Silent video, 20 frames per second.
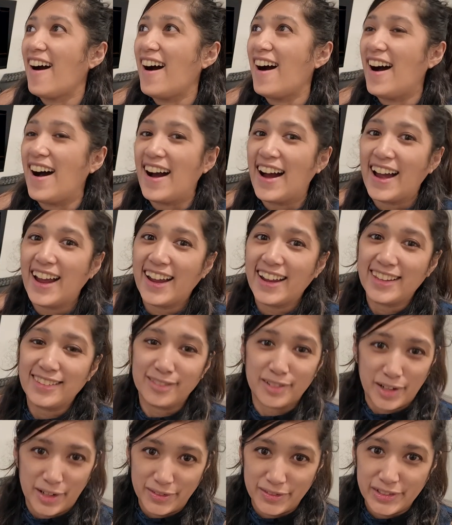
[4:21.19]
I
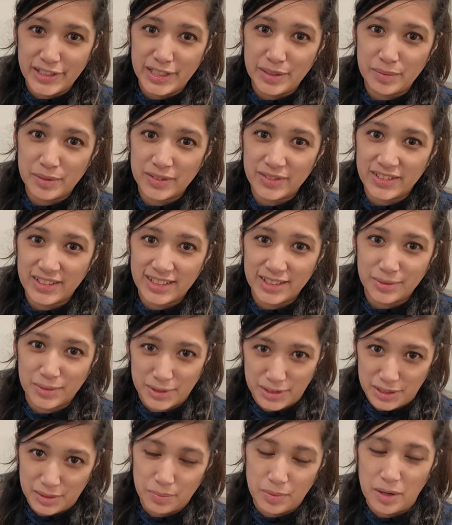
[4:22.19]
love teen movies,
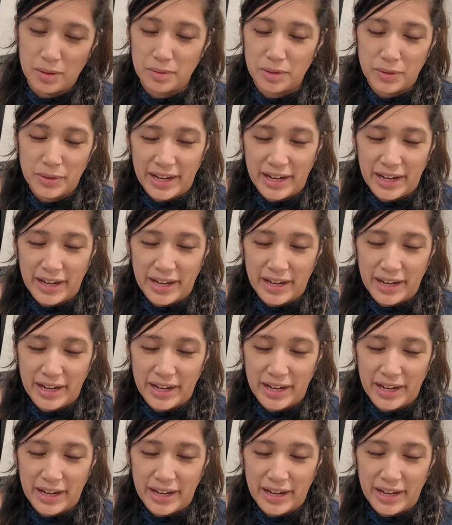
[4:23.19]
which is probably